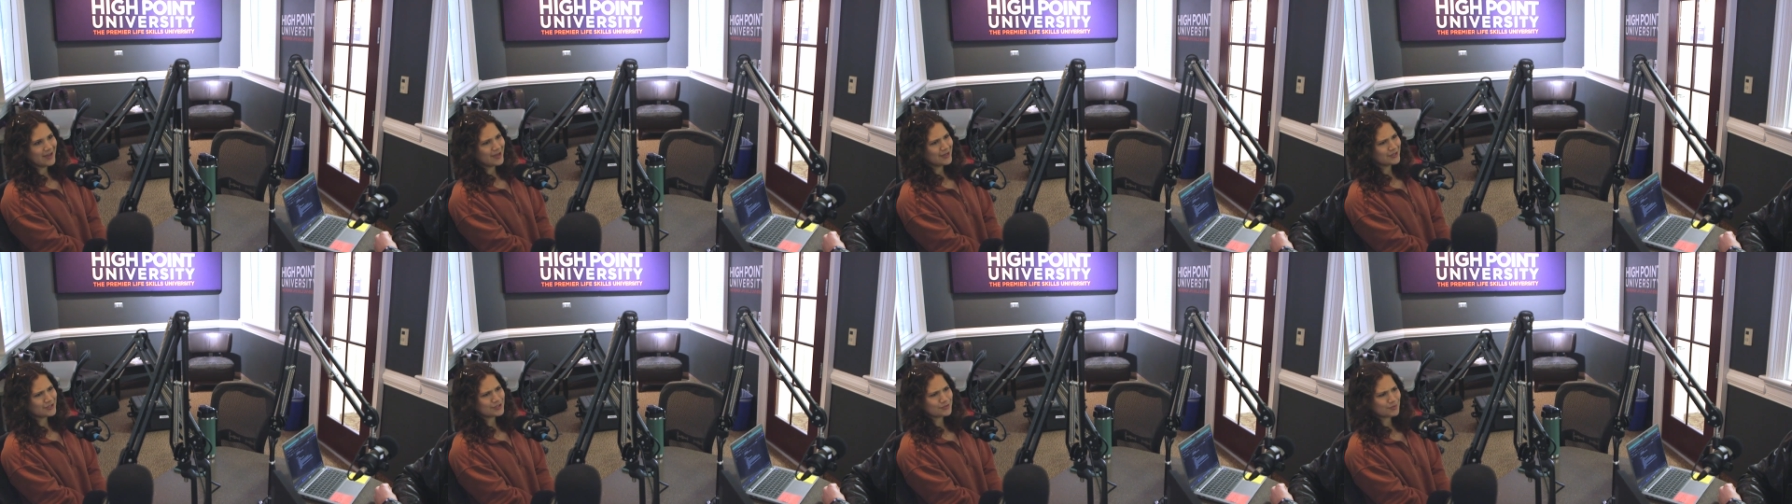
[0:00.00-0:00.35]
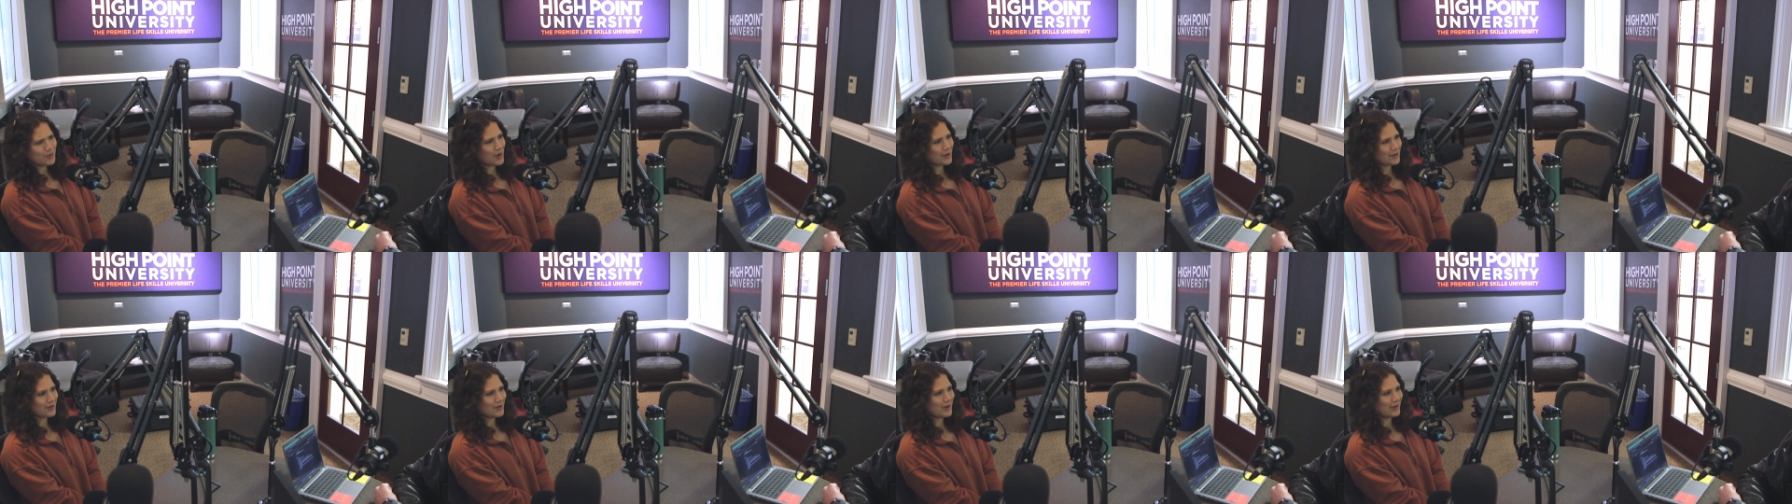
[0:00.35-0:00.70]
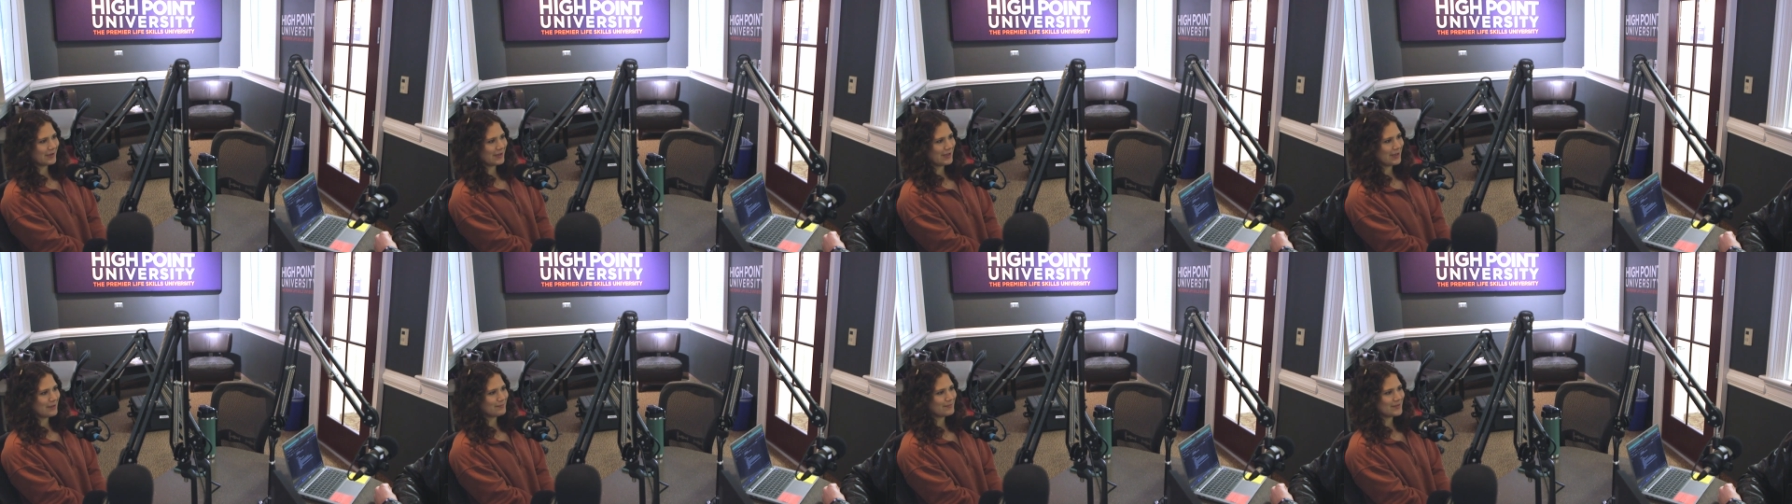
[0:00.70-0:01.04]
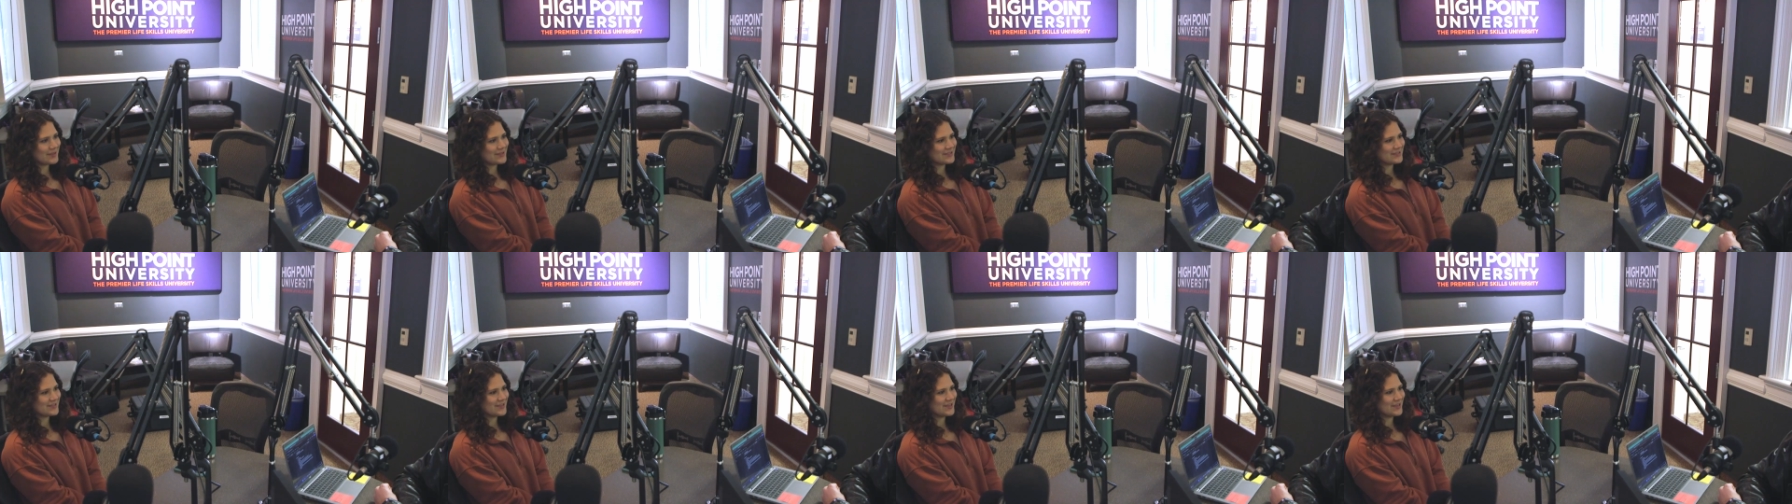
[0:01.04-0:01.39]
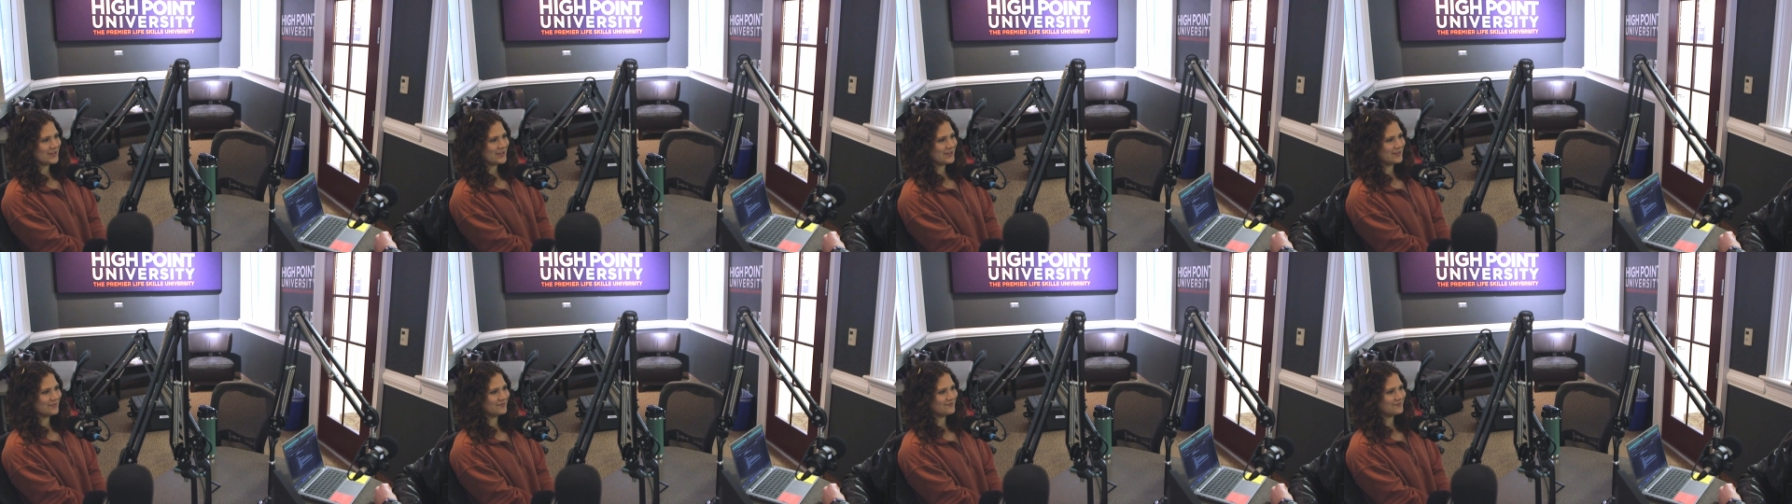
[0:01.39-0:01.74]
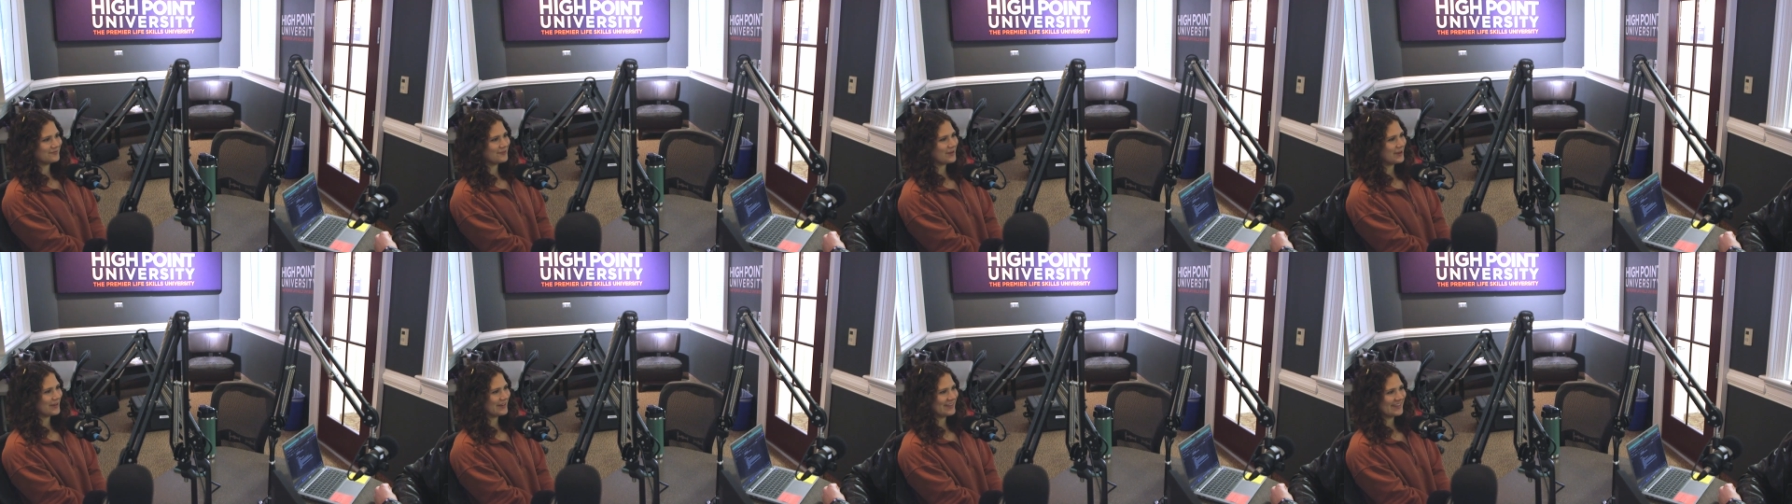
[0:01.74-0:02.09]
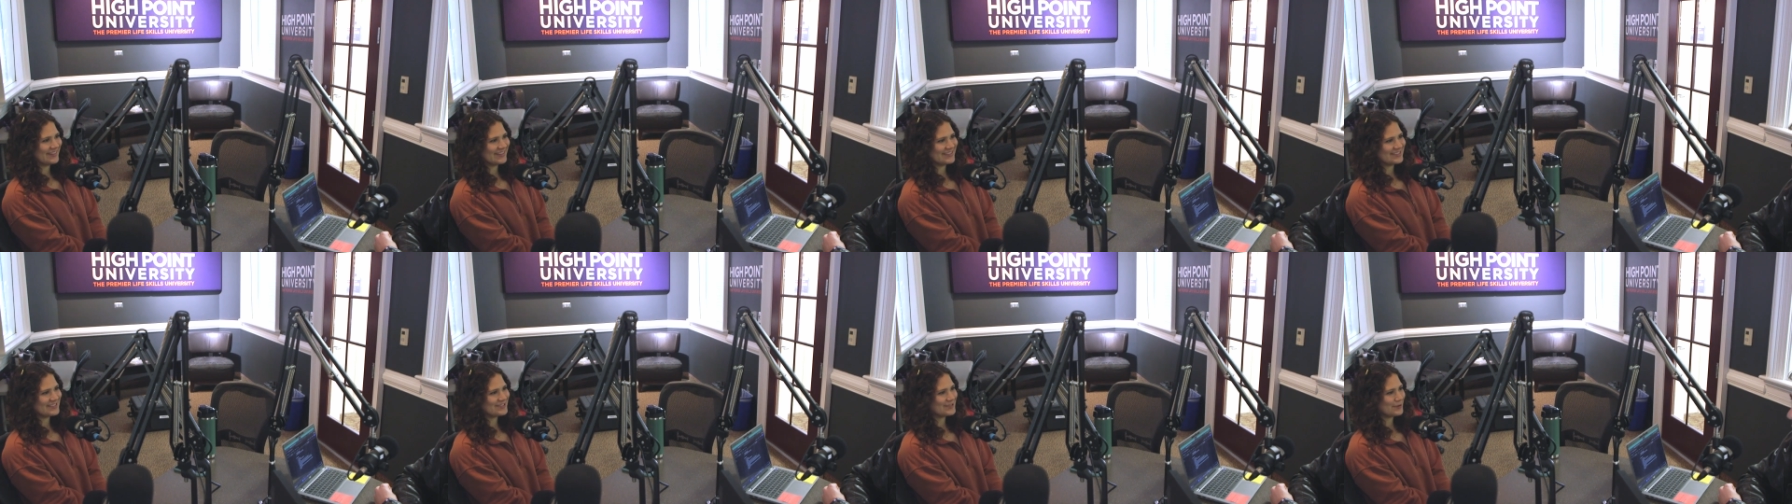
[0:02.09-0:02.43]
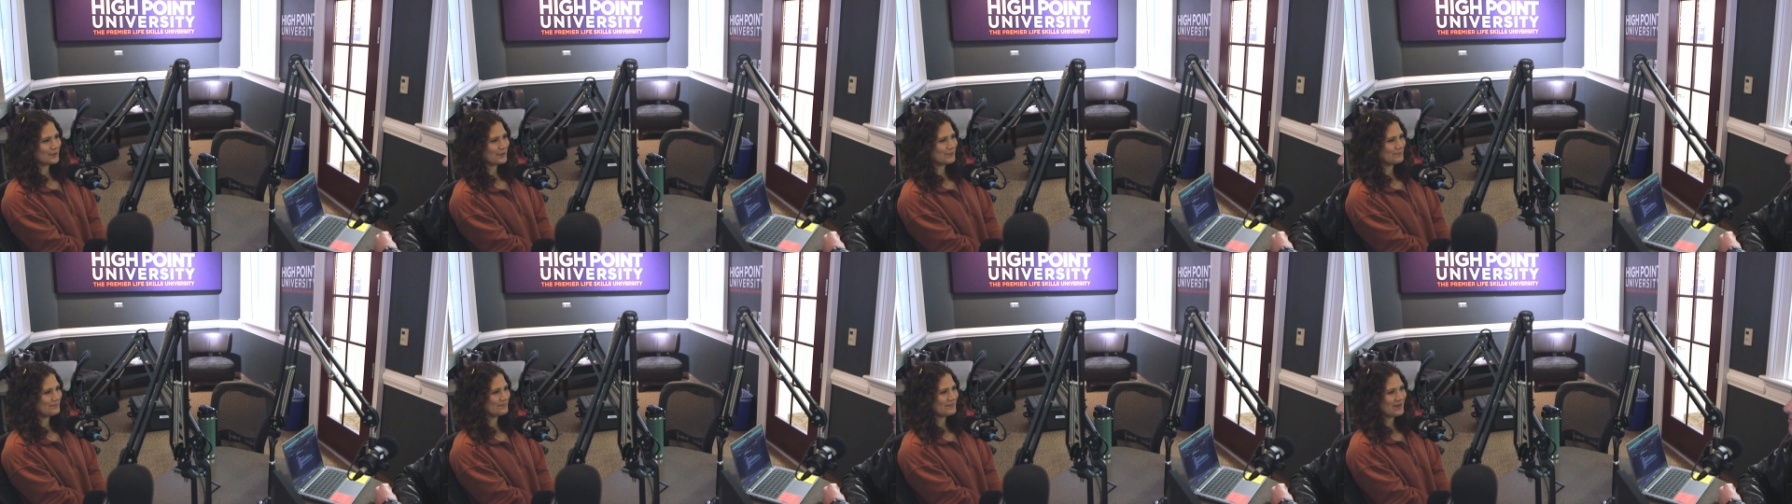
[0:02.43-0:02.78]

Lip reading: just walking around campus and running into